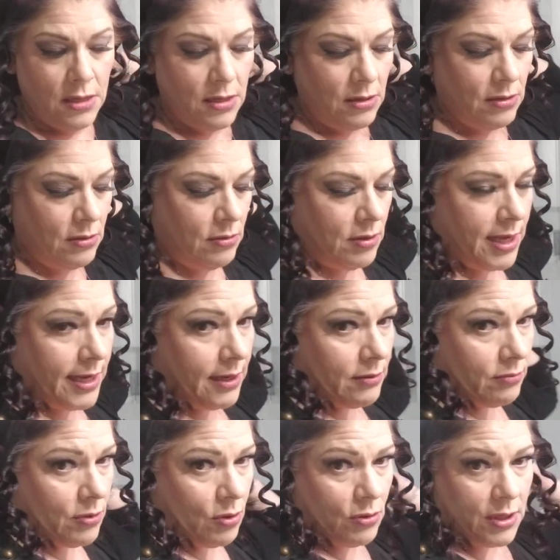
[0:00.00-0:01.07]
Oh, I got a
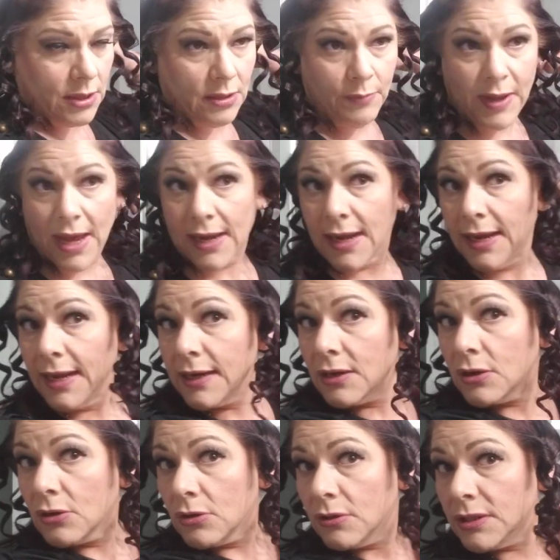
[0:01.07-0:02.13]
rogue in the back. I gotta
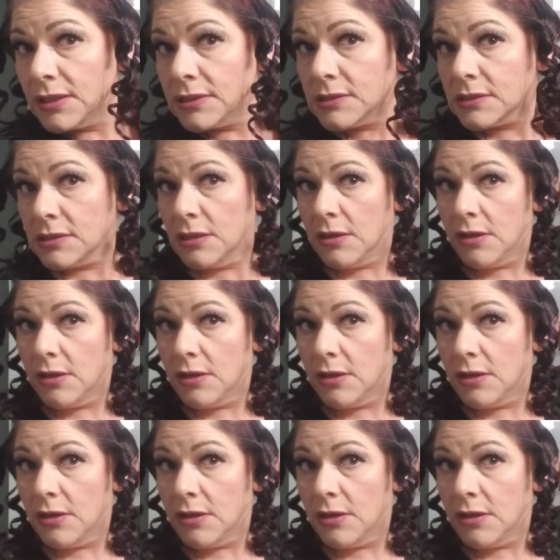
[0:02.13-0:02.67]
curl this.